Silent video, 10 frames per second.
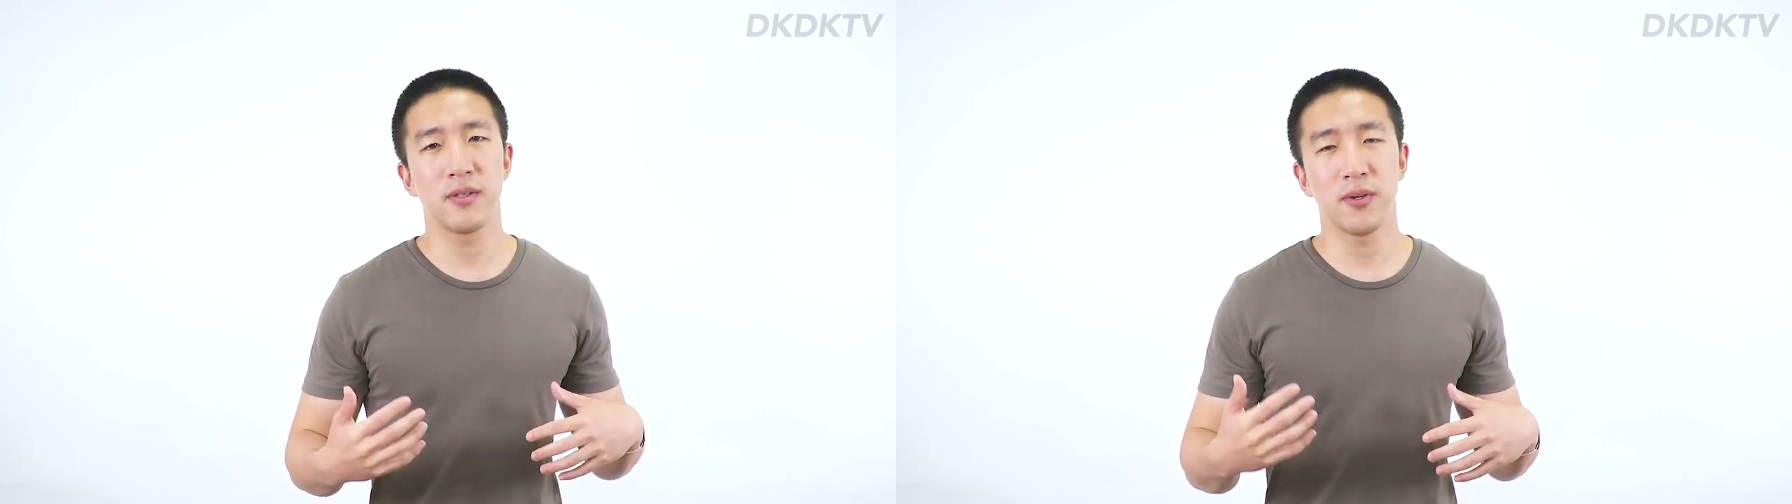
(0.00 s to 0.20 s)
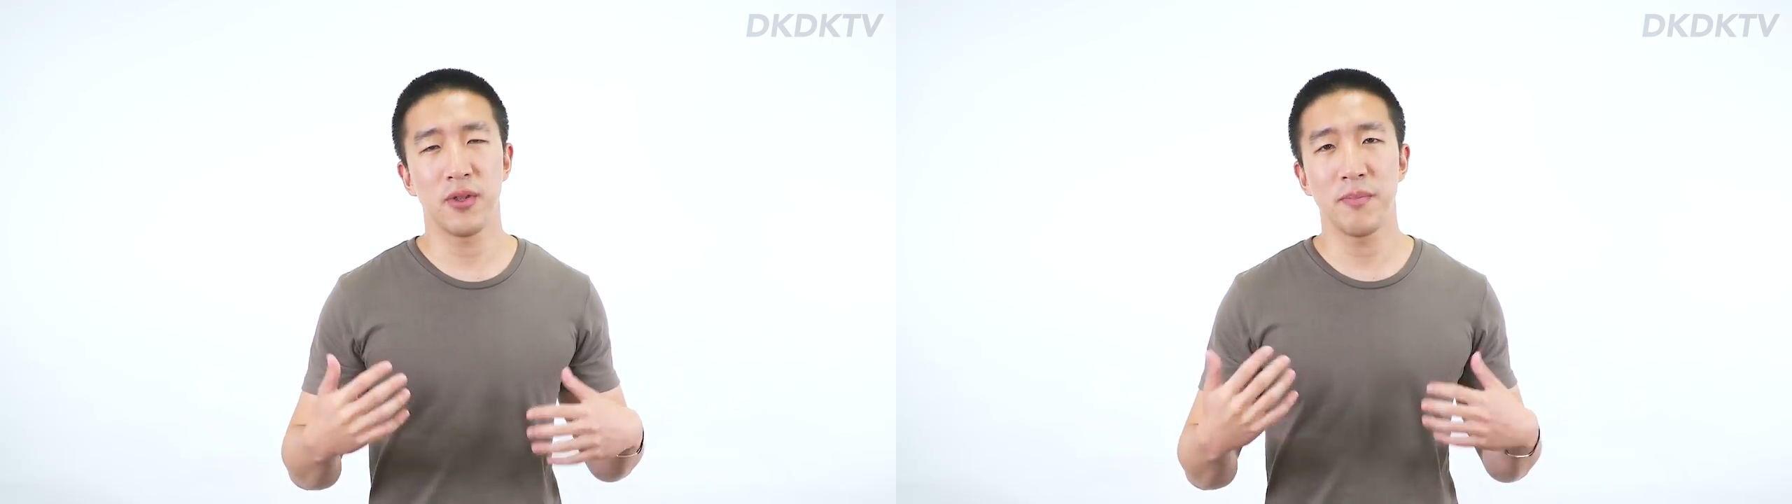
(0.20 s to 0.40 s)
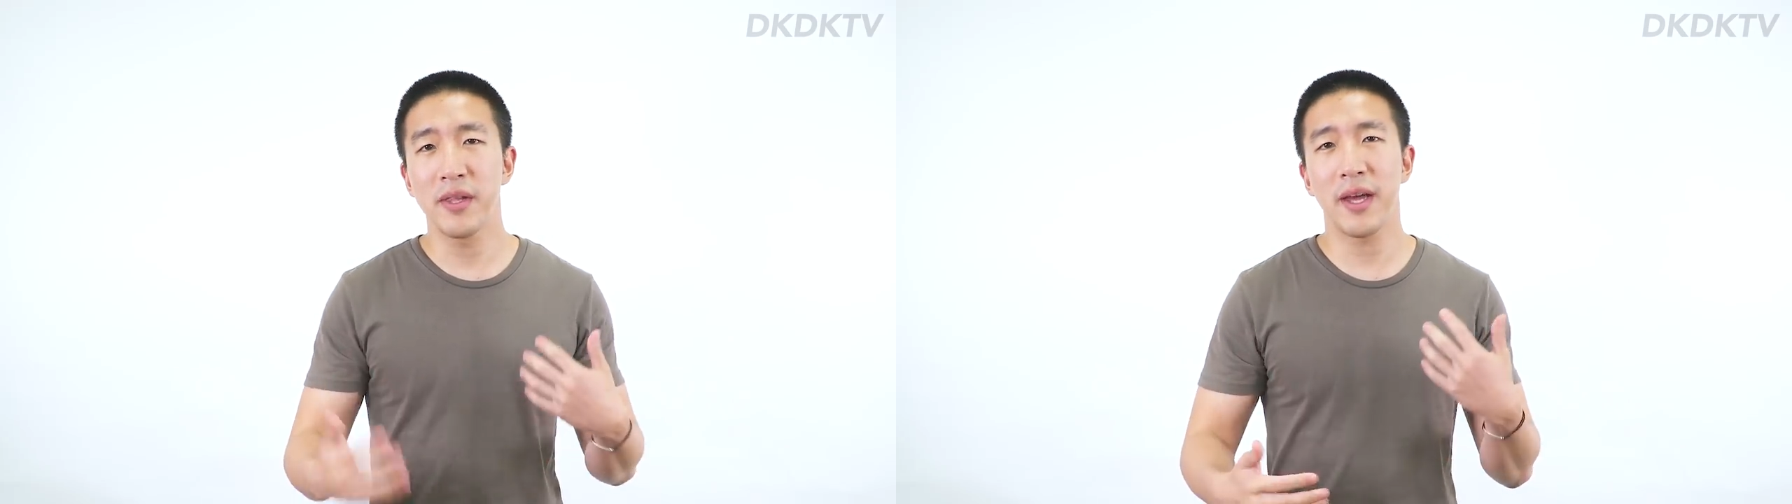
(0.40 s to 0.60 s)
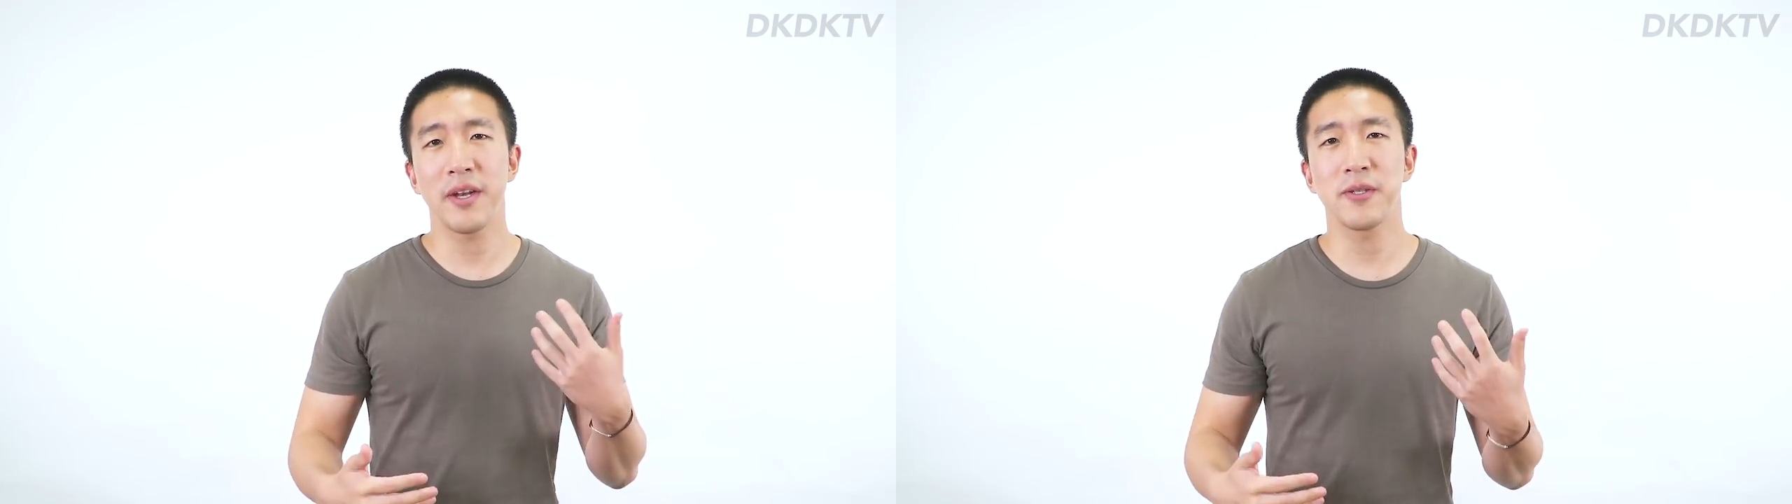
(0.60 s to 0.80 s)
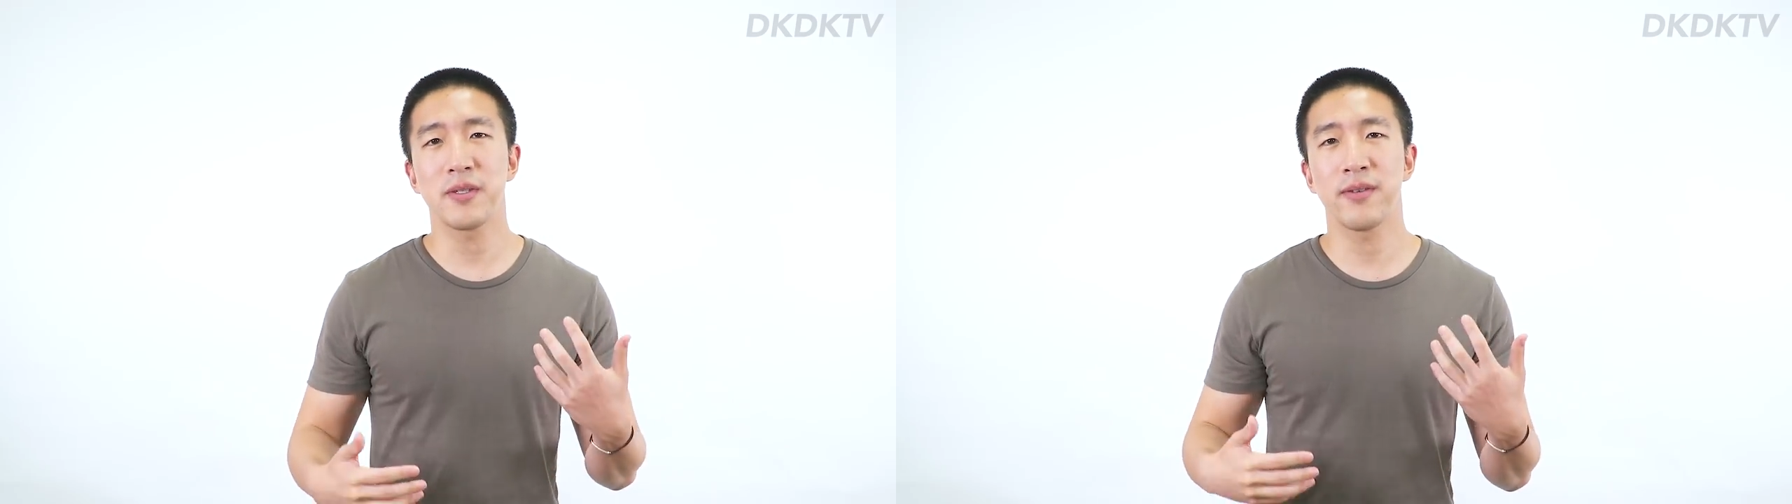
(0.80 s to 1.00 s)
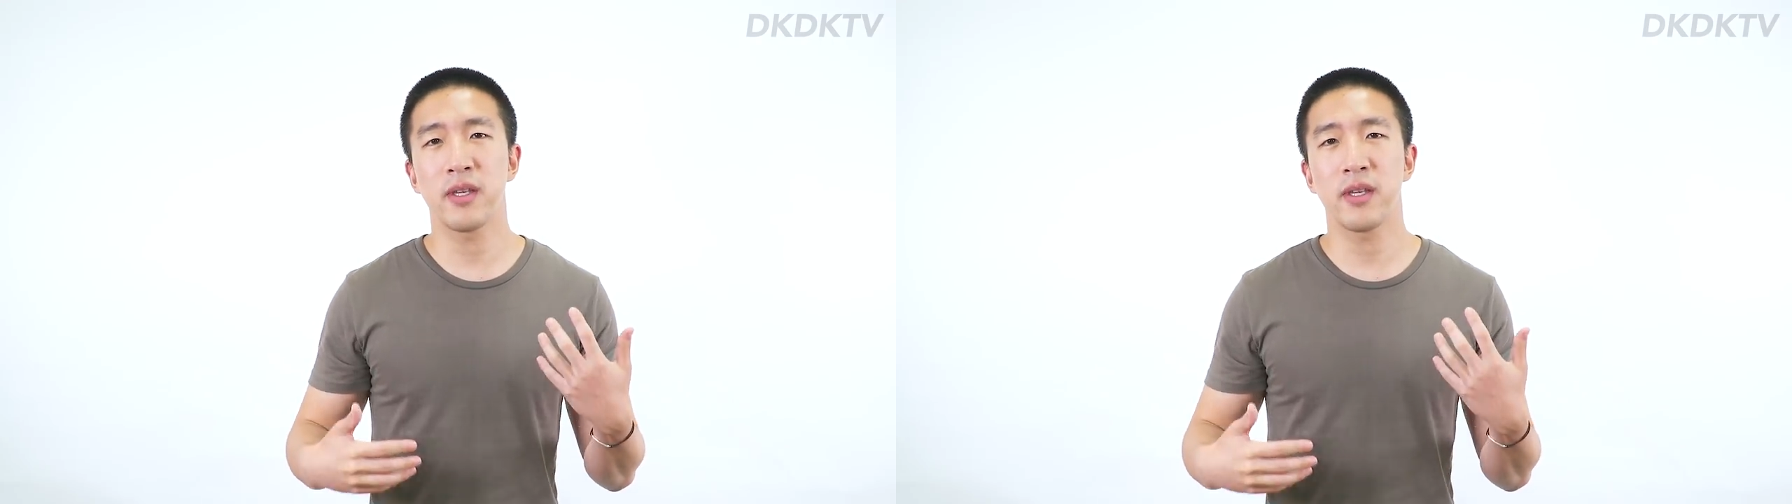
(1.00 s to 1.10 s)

So the millennials